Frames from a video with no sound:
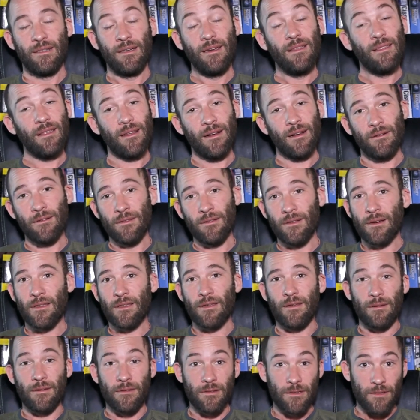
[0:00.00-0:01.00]
And then I will
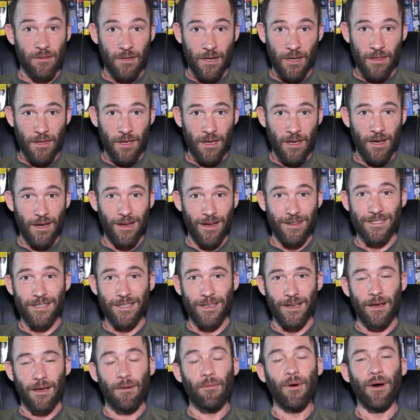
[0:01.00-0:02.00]
look you straight in the eye and
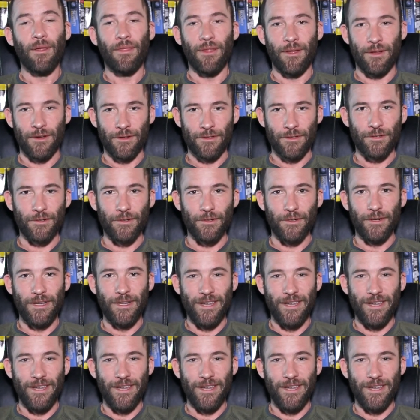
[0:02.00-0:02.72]
say, well, then you're screwed.